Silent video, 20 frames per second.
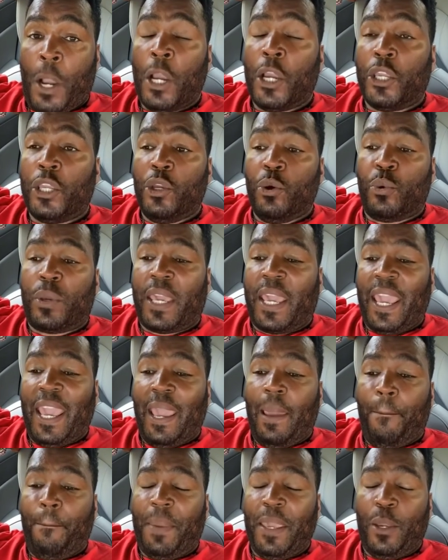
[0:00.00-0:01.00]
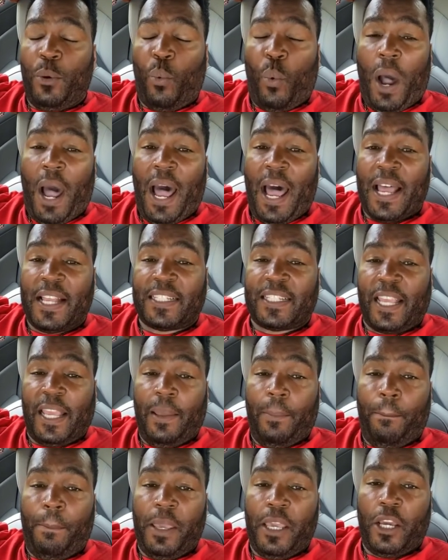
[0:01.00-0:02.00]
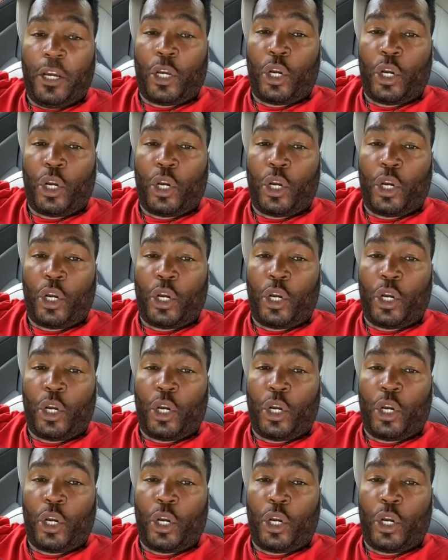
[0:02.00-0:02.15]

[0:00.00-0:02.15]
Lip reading: You can't be wise and be a